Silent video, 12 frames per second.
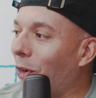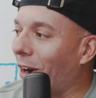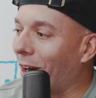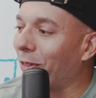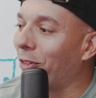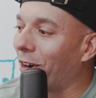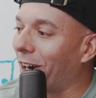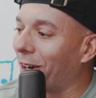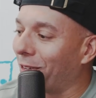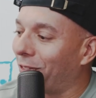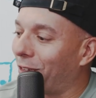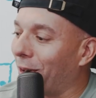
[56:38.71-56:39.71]
For
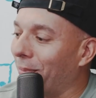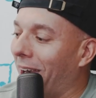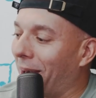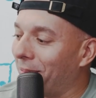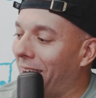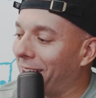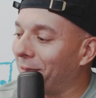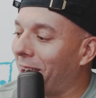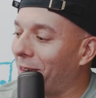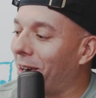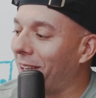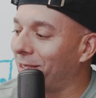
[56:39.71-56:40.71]
mine and
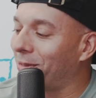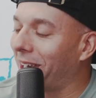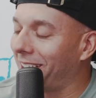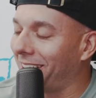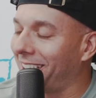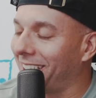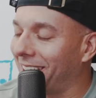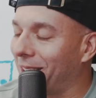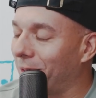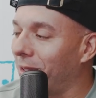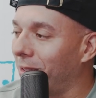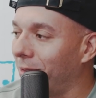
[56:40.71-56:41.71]
my wife's wedding,
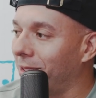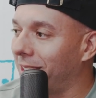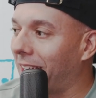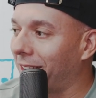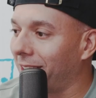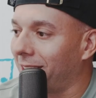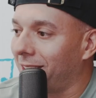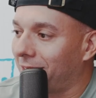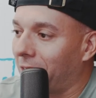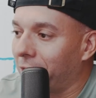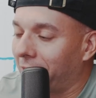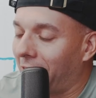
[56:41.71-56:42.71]
and it was out in
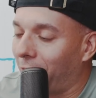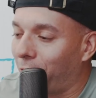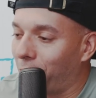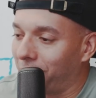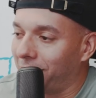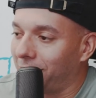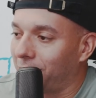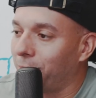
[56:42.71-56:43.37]
Southern California.